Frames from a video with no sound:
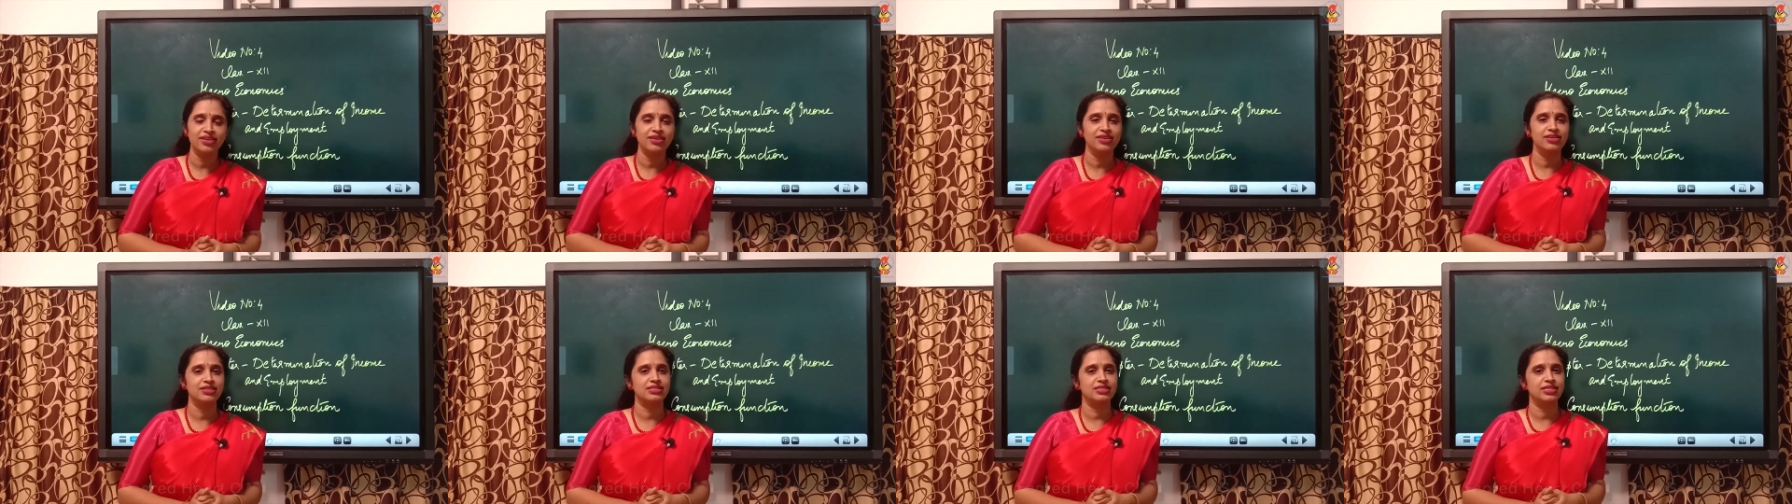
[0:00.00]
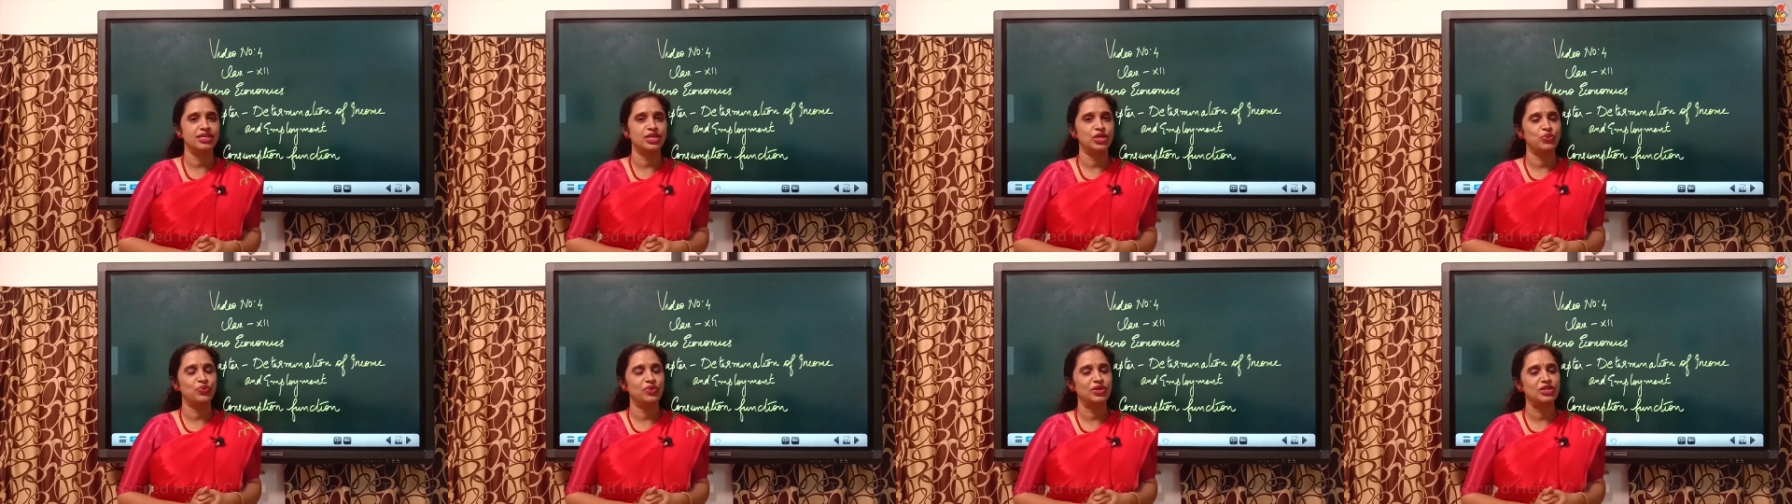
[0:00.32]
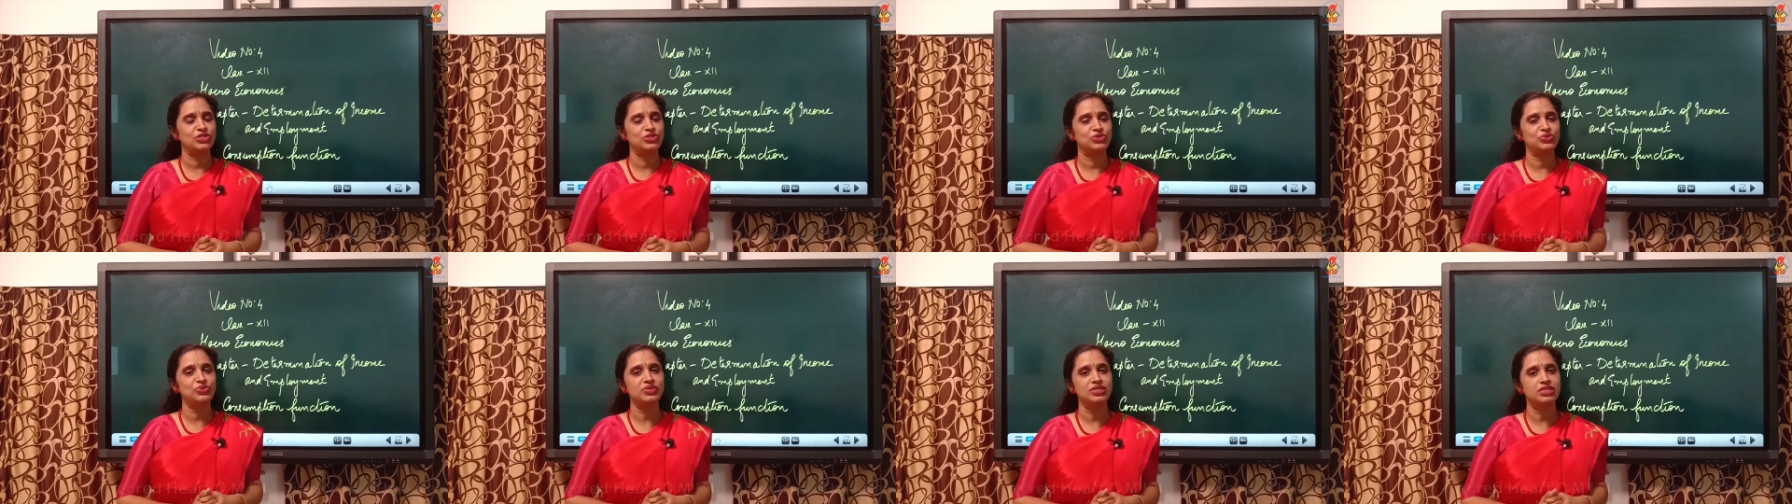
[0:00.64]
is equal
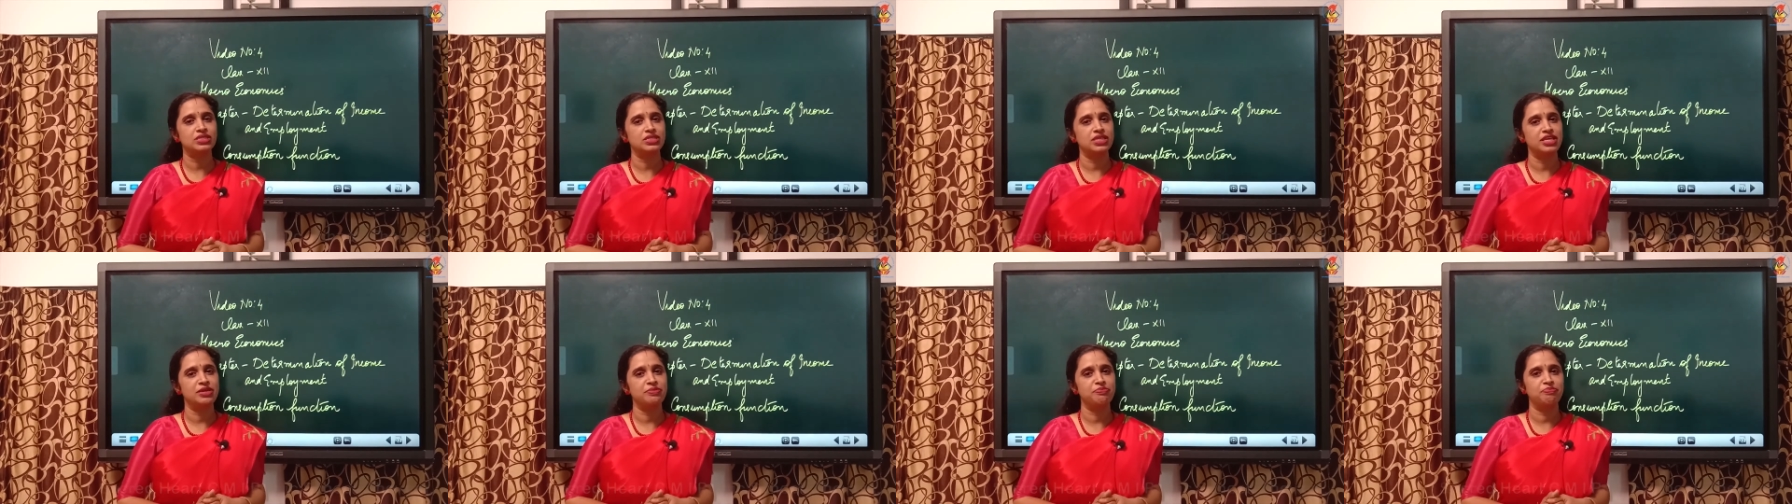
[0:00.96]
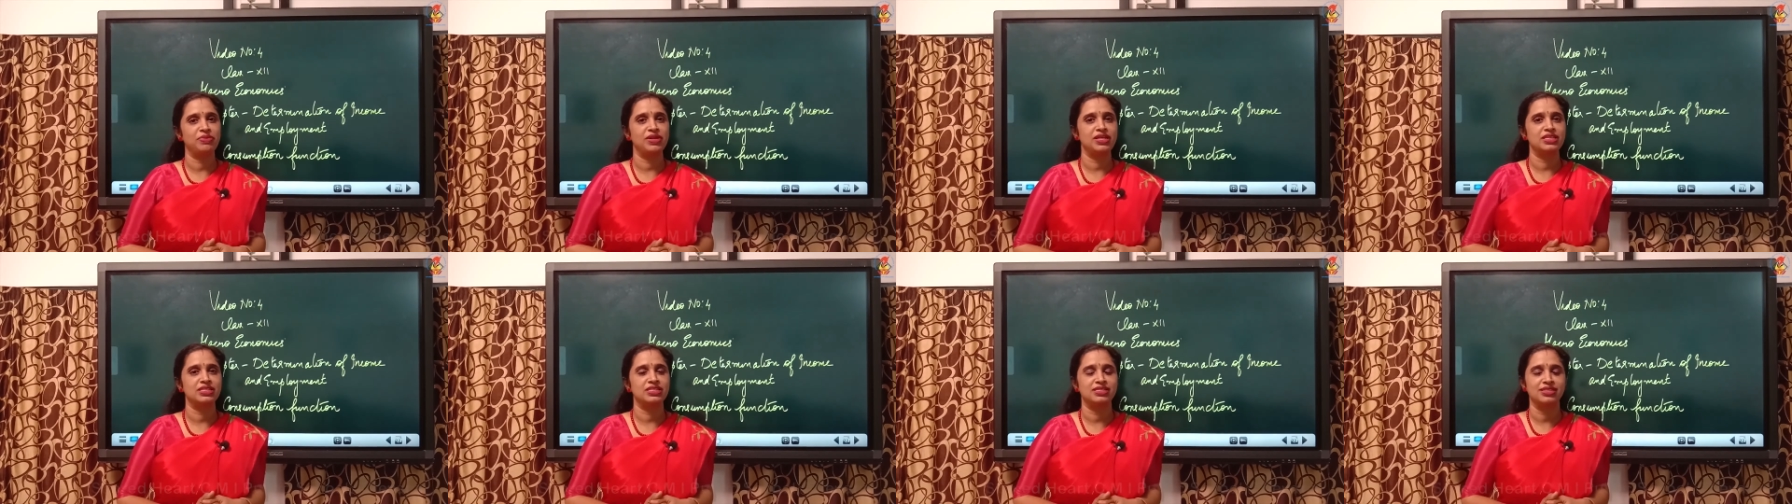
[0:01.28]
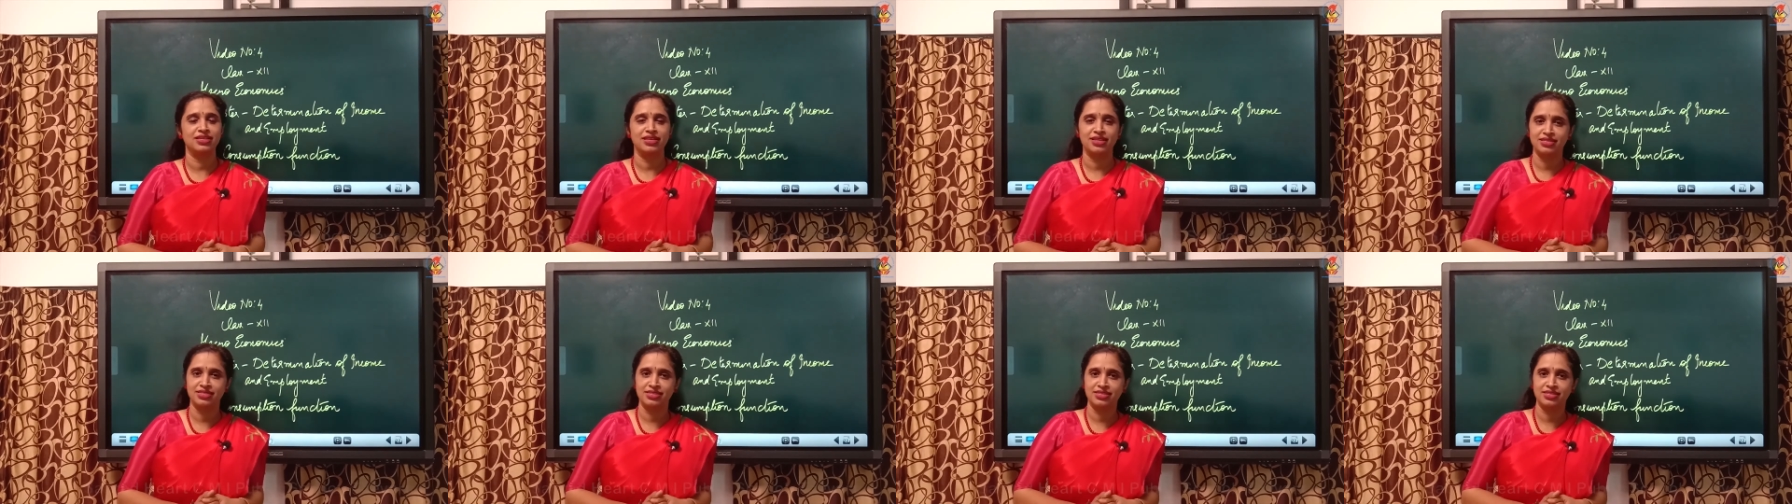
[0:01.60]
to C plus
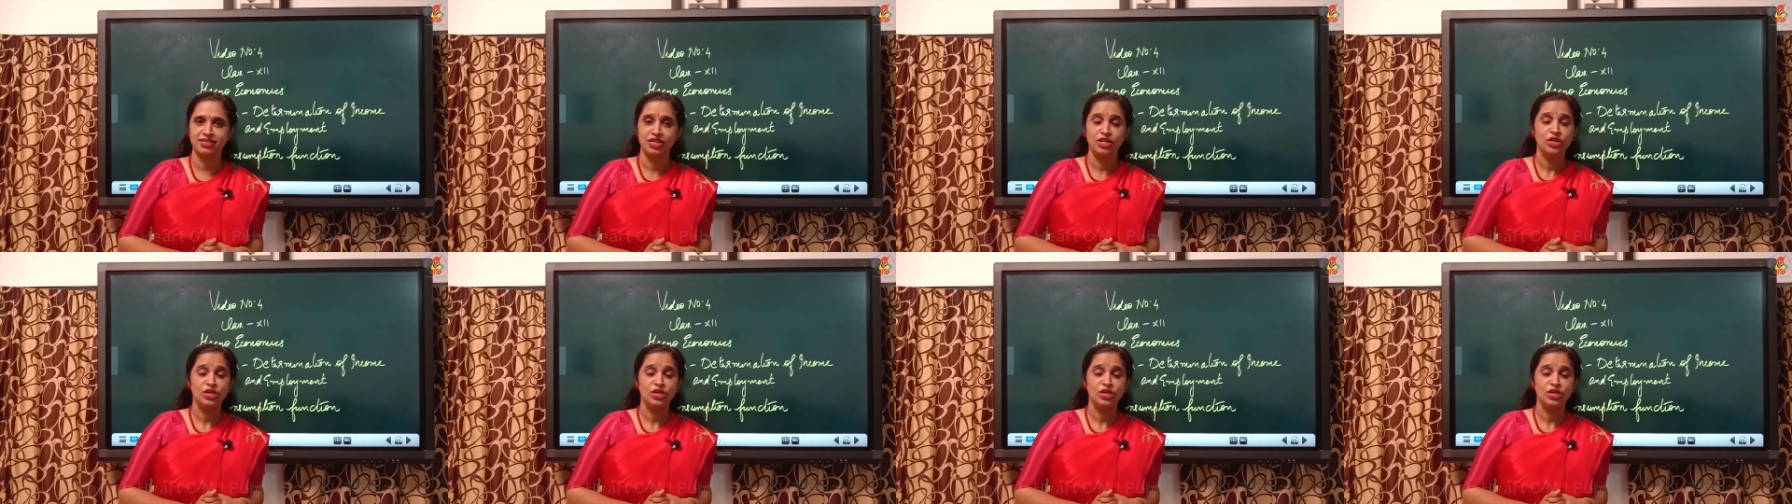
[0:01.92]
S.